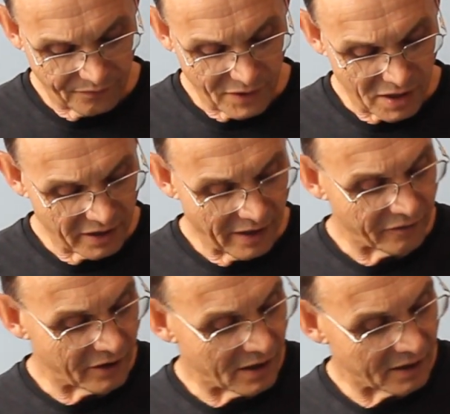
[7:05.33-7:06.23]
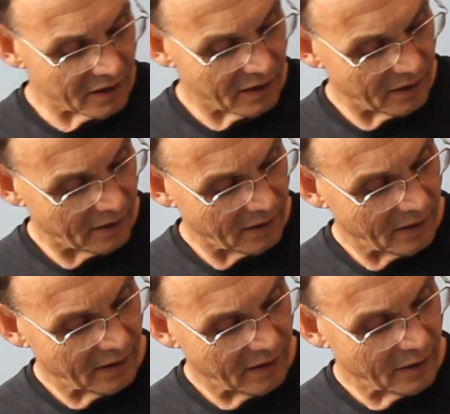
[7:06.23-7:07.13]
Mark Everard
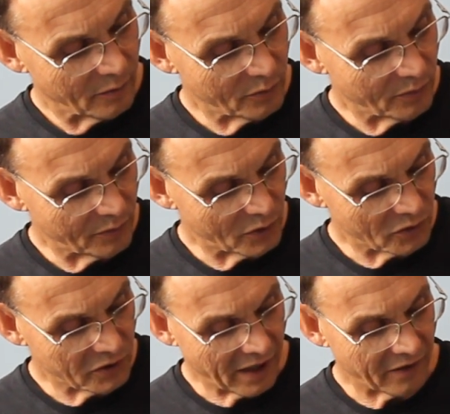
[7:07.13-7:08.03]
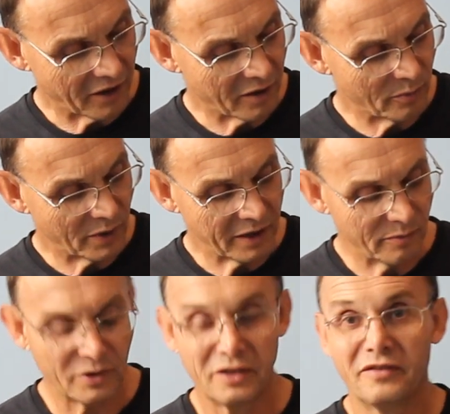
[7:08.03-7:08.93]
brought out the
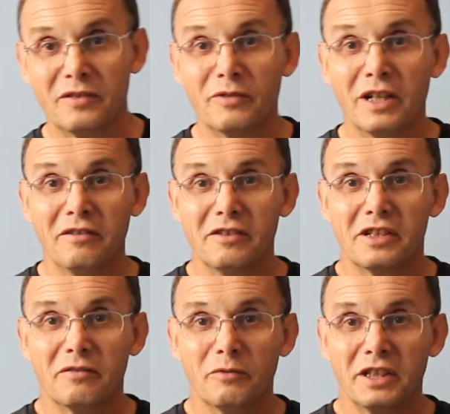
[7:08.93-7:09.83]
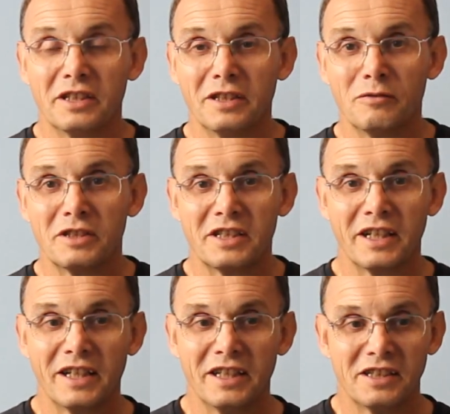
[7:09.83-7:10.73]
complete book of the roach, which I always
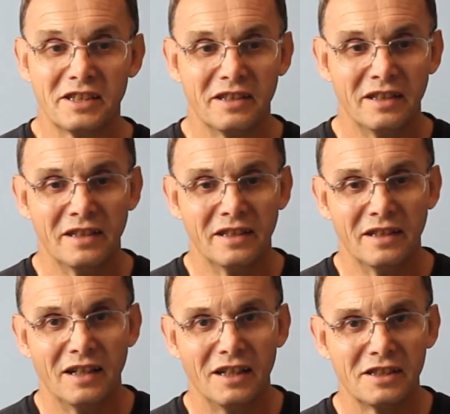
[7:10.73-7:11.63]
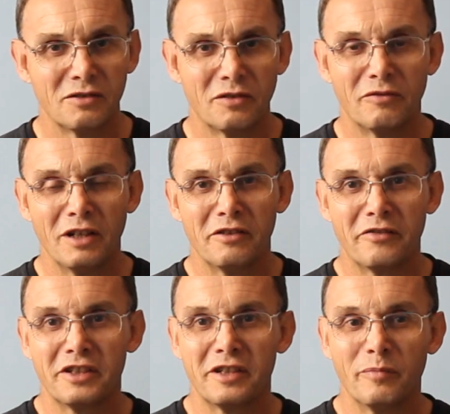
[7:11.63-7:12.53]
think is a sort of roach
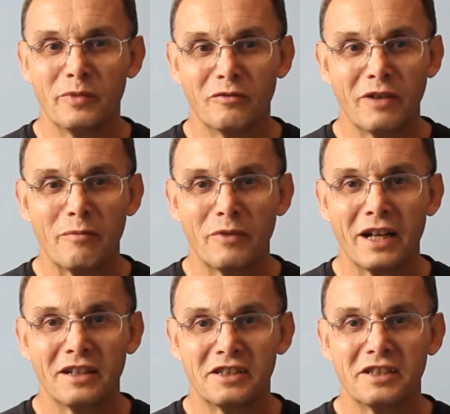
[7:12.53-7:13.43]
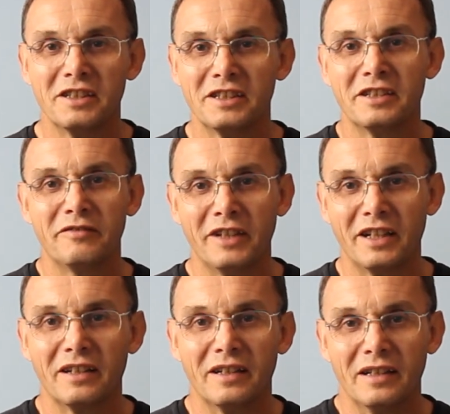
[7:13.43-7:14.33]
fishing book wrapped around a
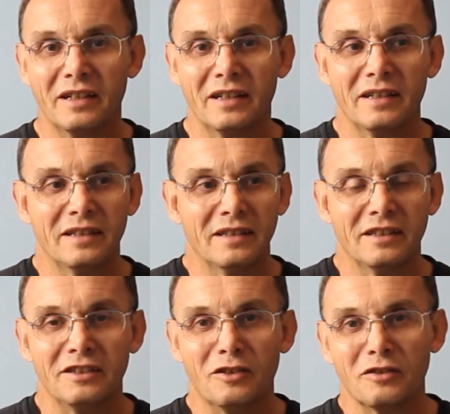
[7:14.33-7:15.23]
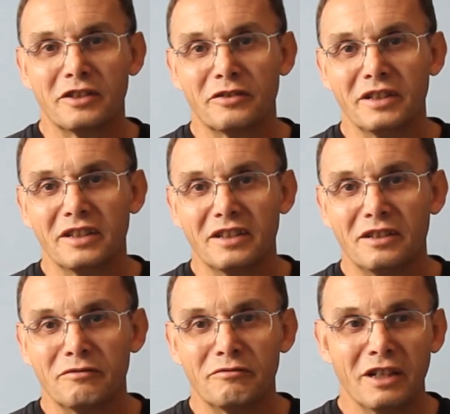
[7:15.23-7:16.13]
scientific doctorate
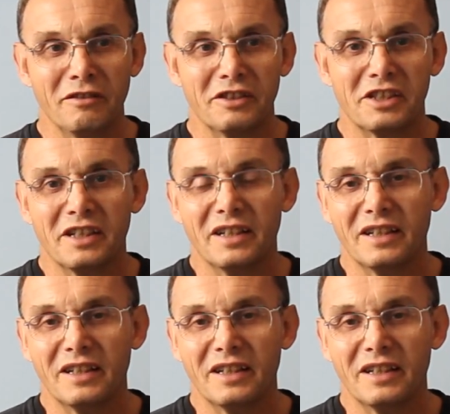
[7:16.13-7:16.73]
on roach.